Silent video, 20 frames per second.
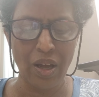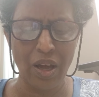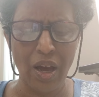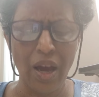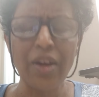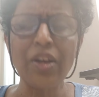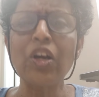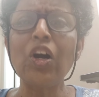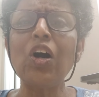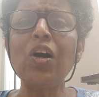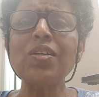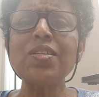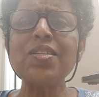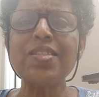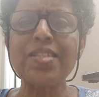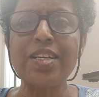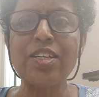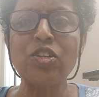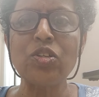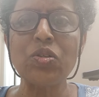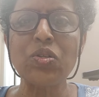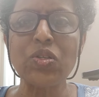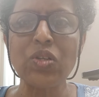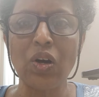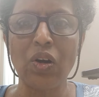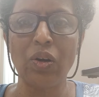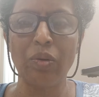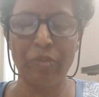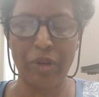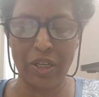And God said to
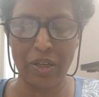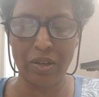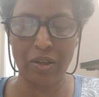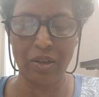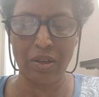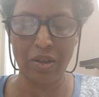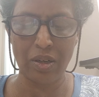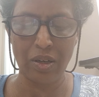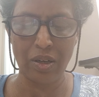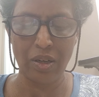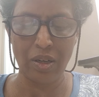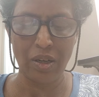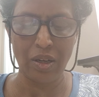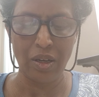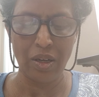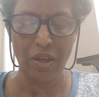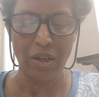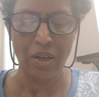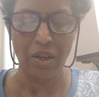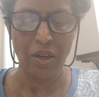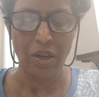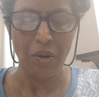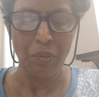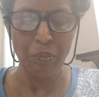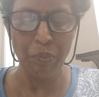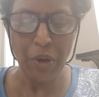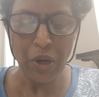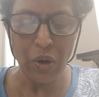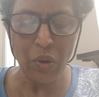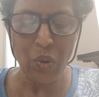Solomon,
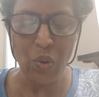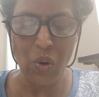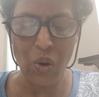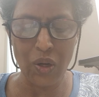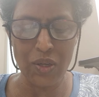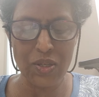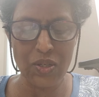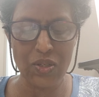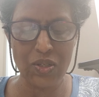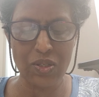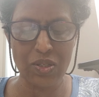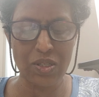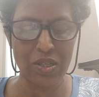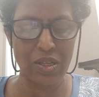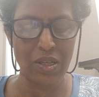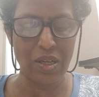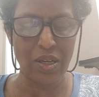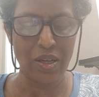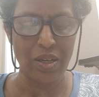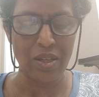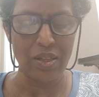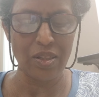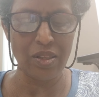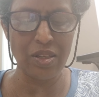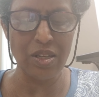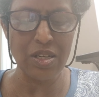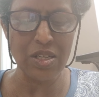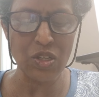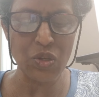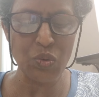Because
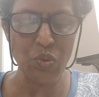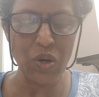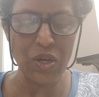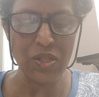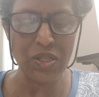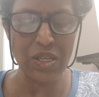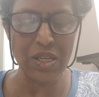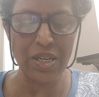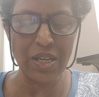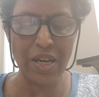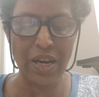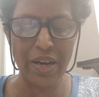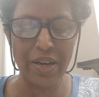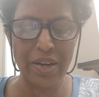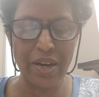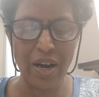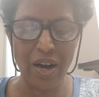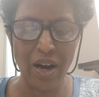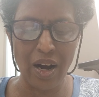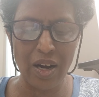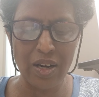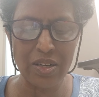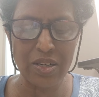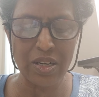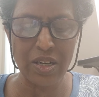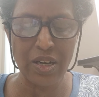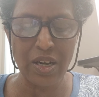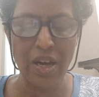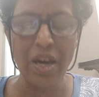this was in thine heart,